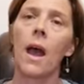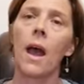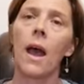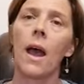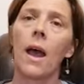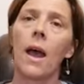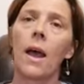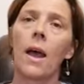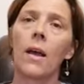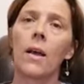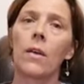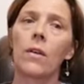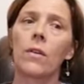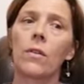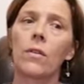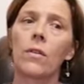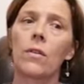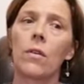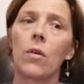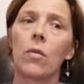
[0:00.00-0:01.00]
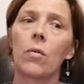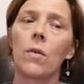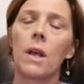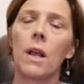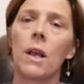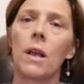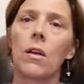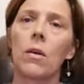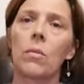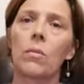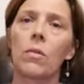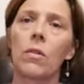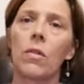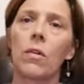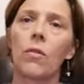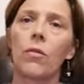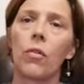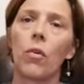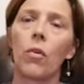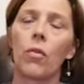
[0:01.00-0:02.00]
has really come to
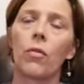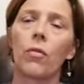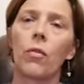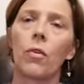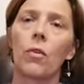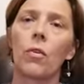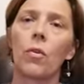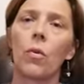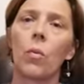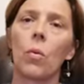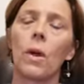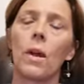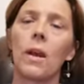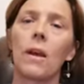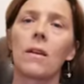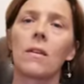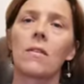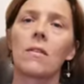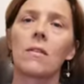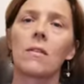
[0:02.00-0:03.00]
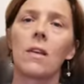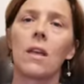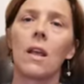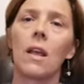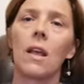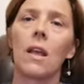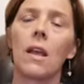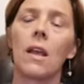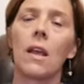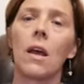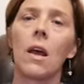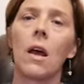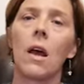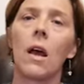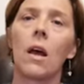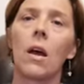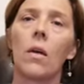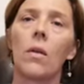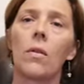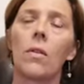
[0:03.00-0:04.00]
the forefront when I see
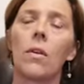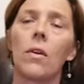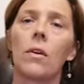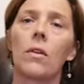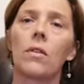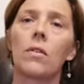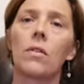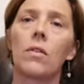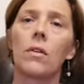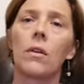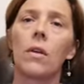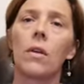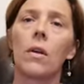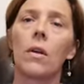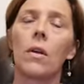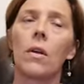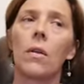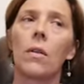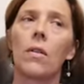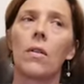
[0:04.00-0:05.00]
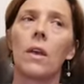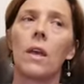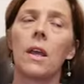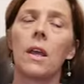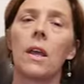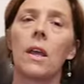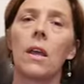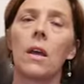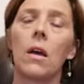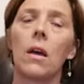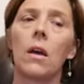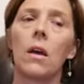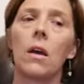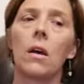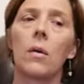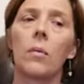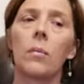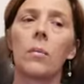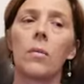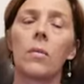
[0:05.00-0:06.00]
that the
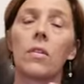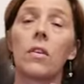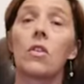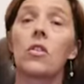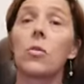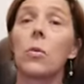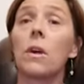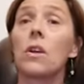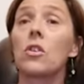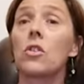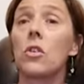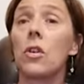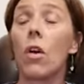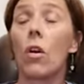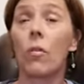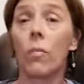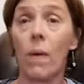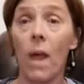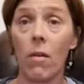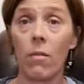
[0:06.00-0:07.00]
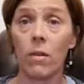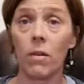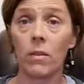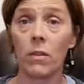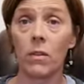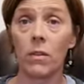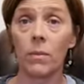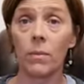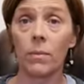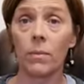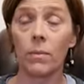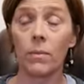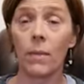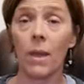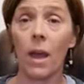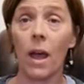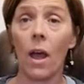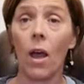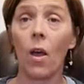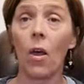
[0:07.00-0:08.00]
situation of parents
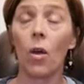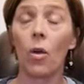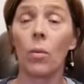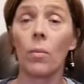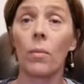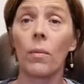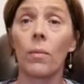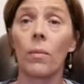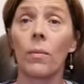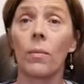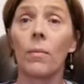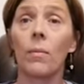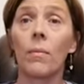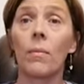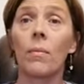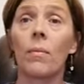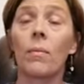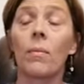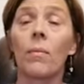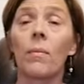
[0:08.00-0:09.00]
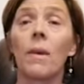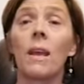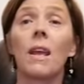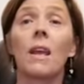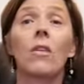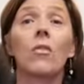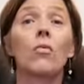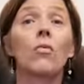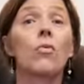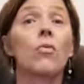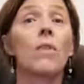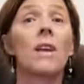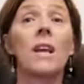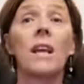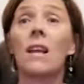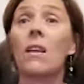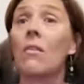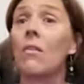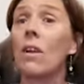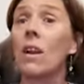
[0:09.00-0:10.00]
at home is
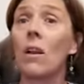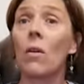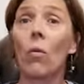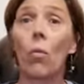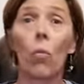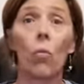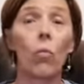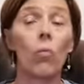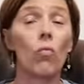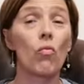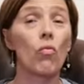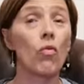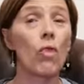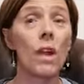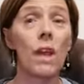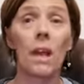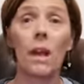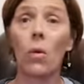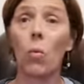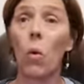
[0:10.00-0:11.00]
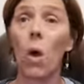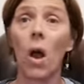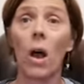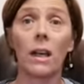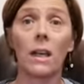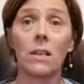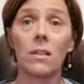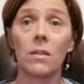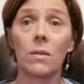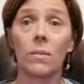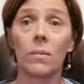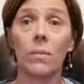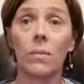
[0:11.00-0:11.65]
really, really, really wide.